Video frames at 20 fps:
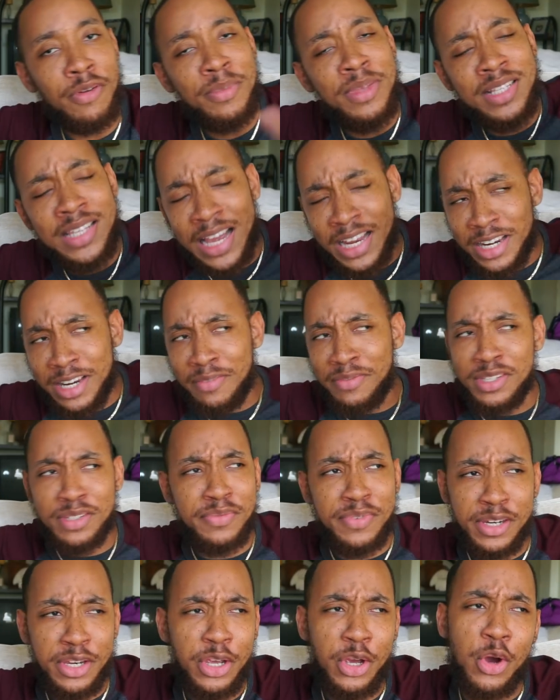from the title of this
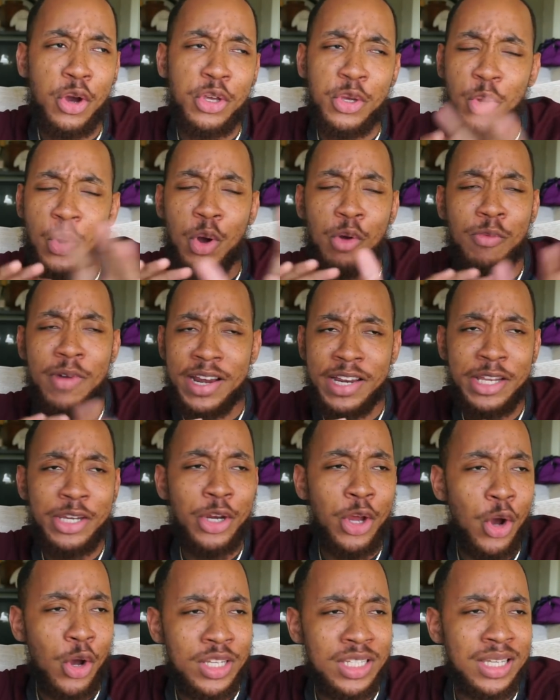video, you already
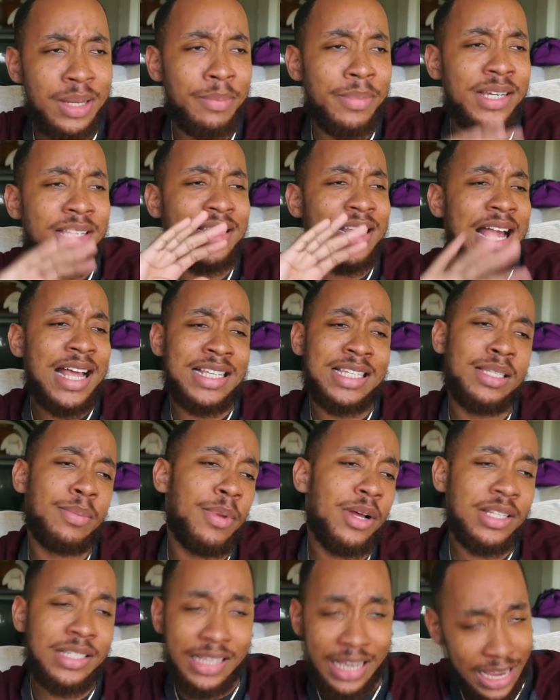know somebody's ass is
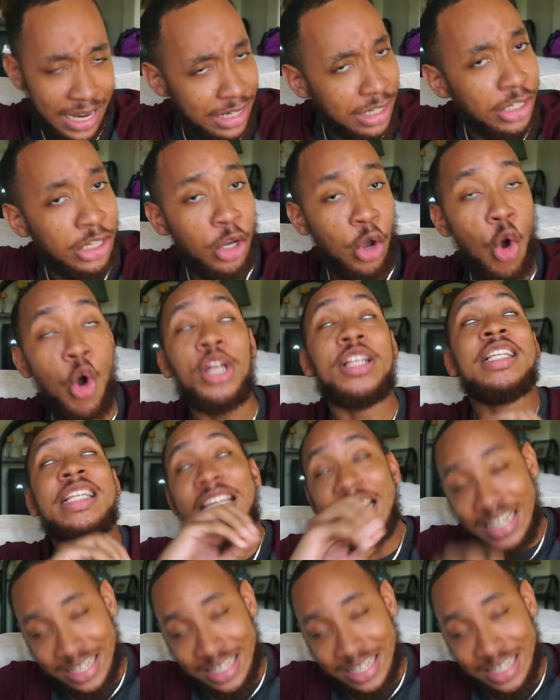about to get gotten